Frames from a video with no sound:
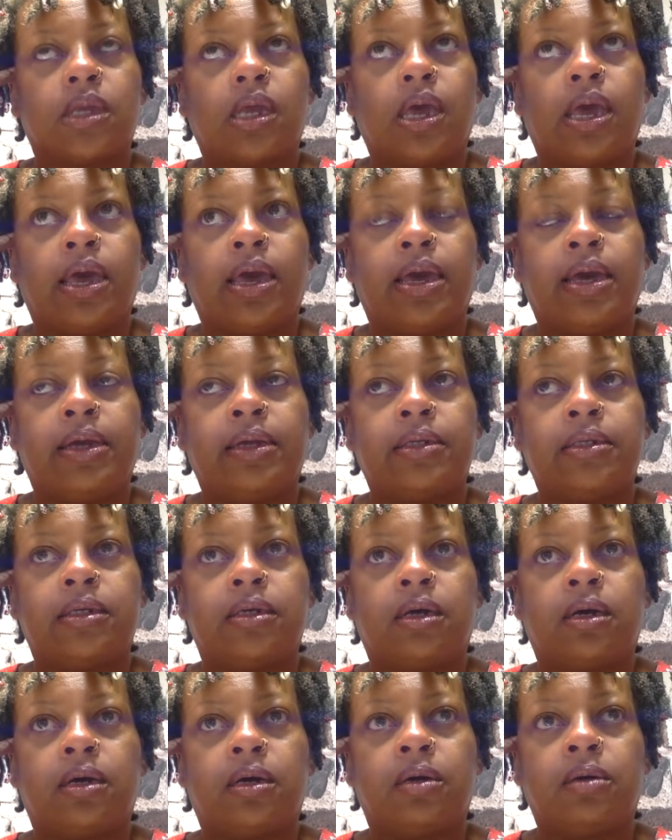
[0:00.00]
and
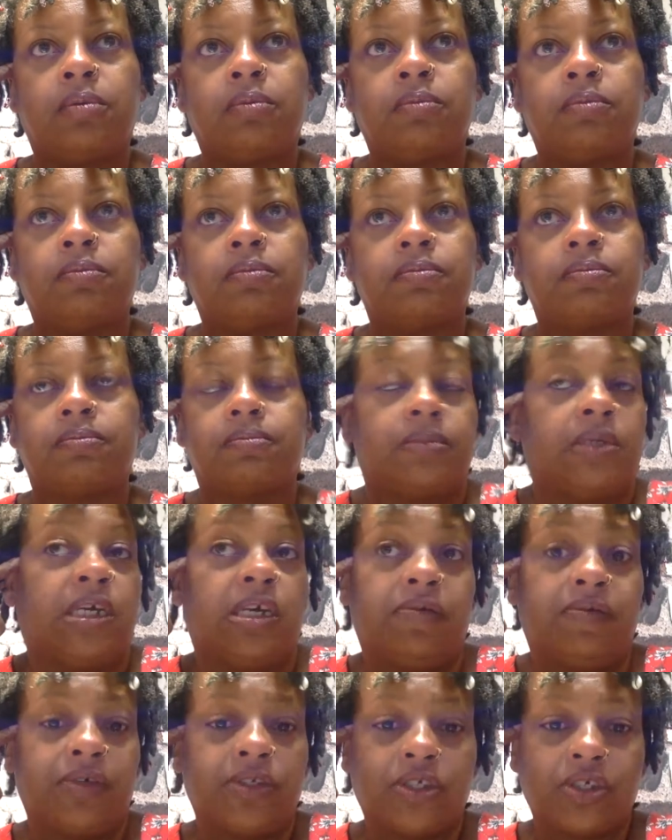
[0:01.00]

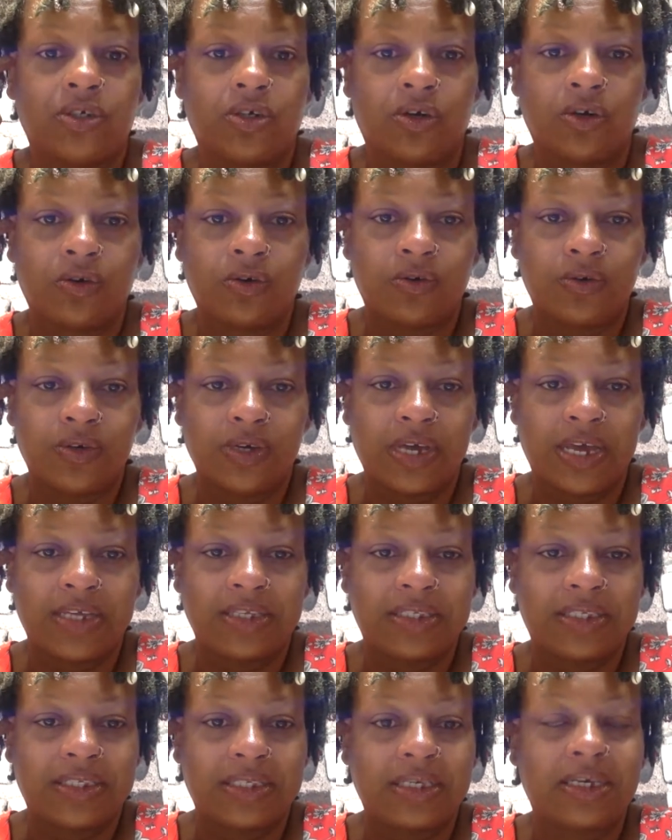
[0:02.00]
even to go
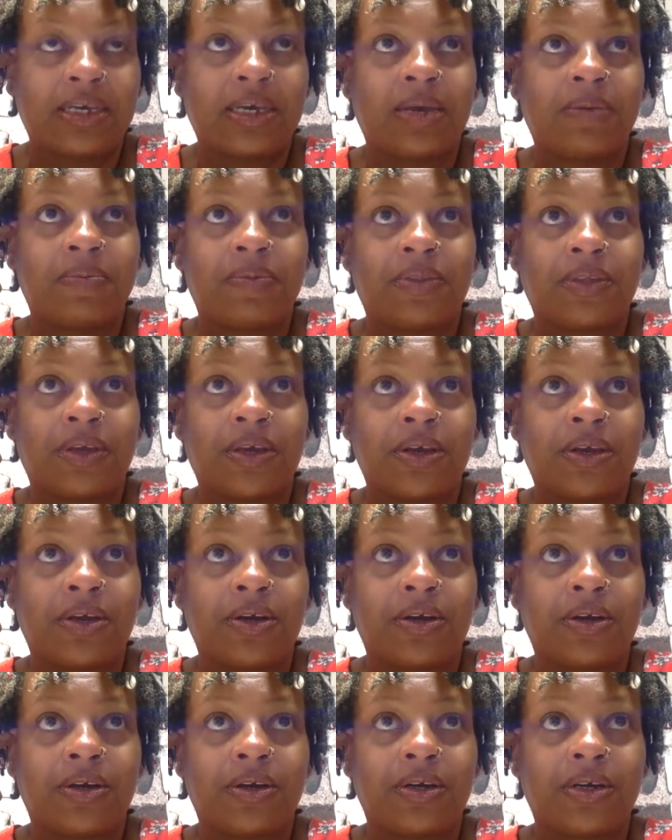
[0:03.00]
and see him
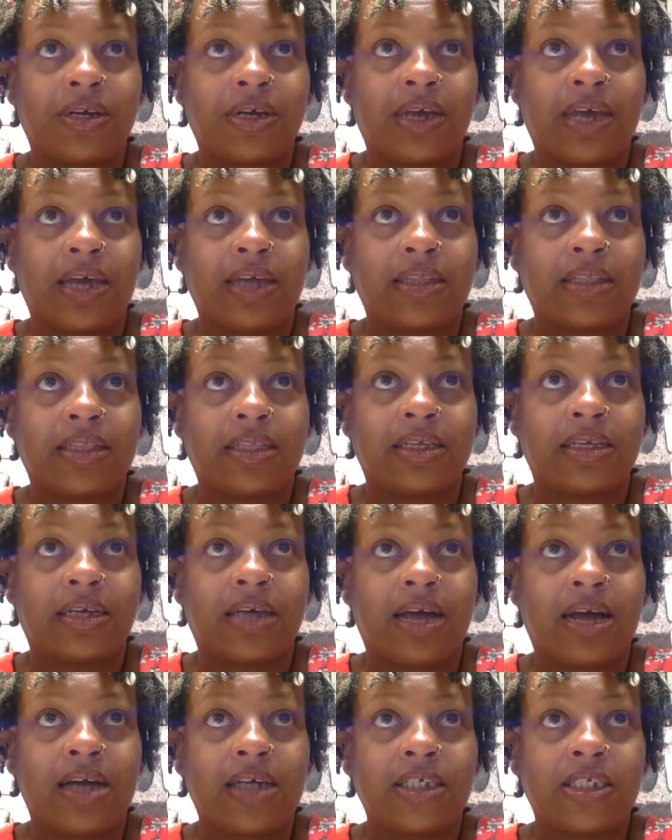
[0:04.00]
there at the
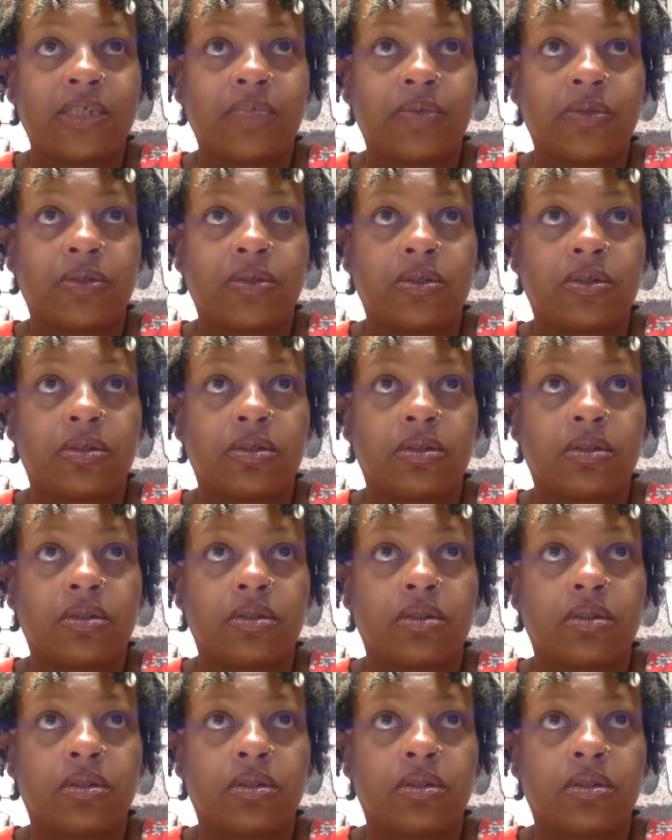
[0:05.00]
hospital,